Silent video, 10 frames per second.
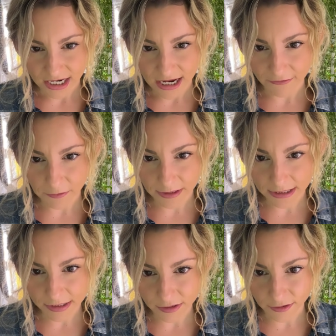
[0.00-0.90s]
Everyone
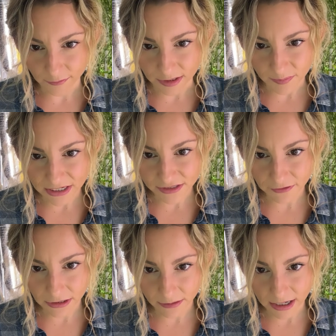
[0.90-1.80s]
has to learn what's best for
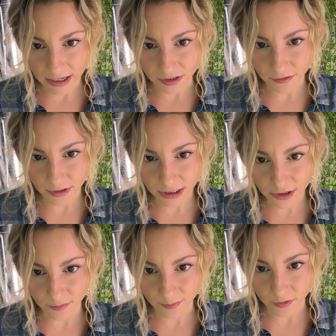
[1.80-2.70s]
them, absolutely.
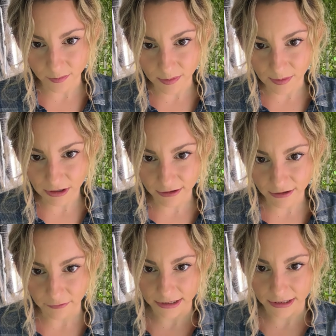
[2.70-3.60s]
You'd be better off
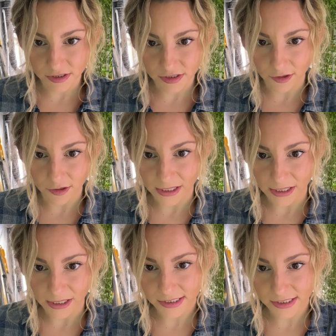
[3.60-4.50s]
running salt
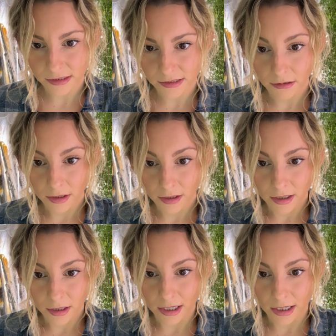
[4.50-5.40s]
base.
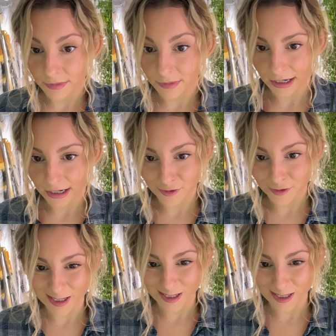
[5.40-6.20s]
I'd have to look